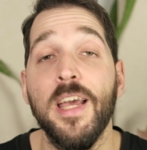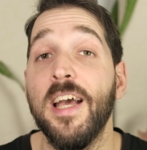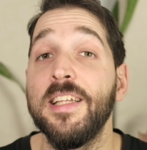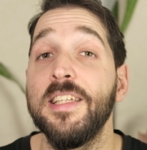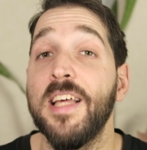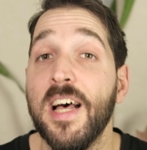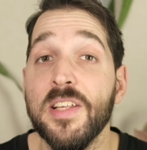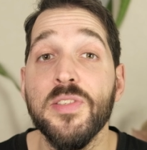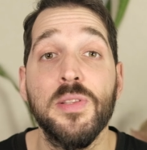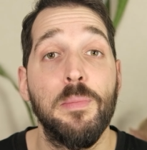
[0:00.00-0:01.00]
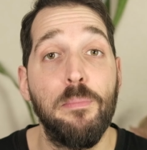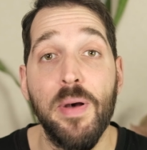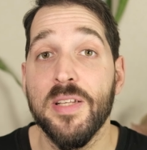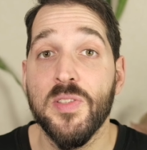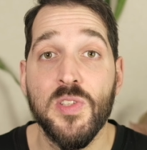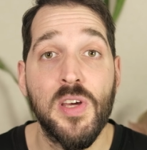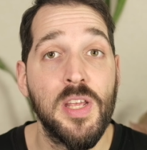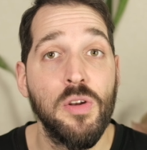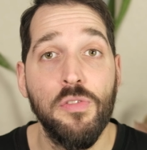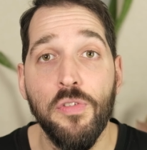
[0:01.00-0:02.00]
and it has the best
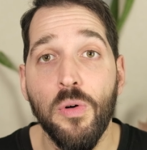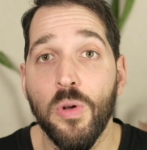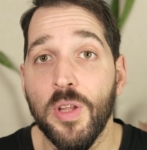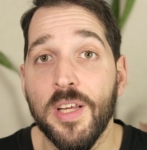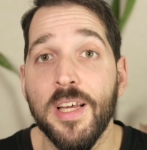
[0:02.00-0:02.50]
screen of all.